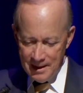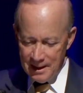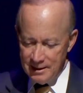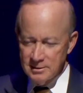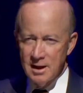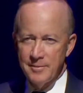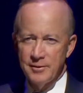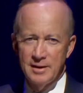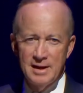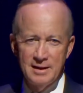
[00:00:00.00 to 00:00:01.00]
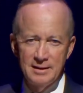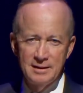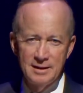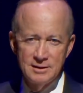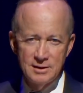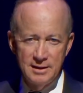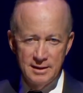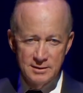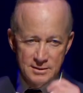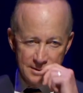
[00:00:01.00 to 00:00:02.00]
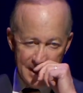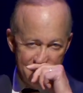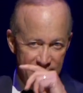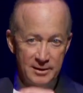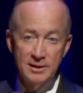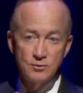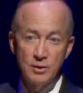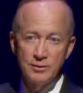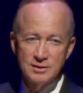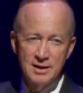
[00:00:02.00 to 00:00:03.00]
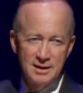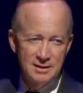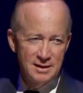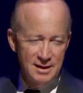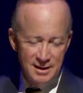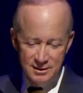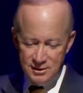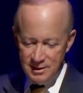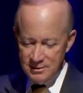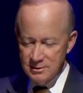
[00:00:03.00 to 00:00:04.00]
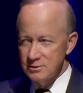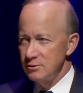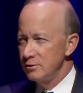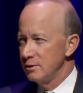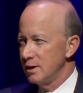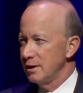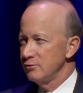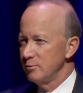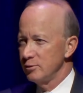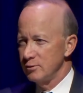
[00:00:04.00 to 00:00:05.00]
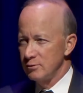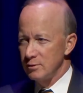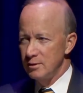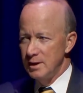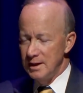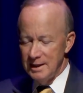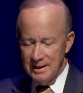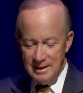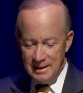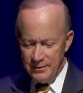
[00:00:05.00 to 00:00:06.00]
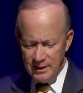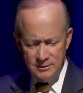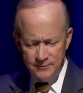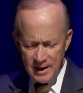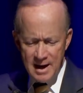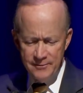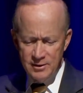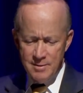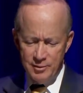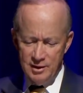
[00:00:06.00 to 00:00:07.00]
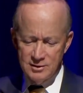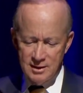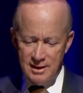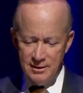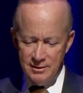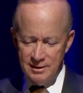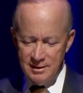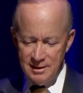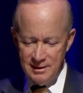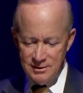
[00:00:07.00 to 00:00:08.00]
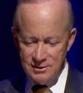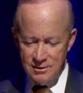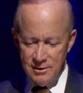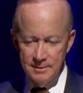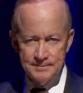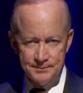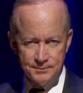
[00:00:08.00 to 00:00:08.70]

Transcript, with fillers: And on top of that, is heavily, as we would say, engaged. He is a serial entrepreneur. I think it's 5 companies and counting that he has started.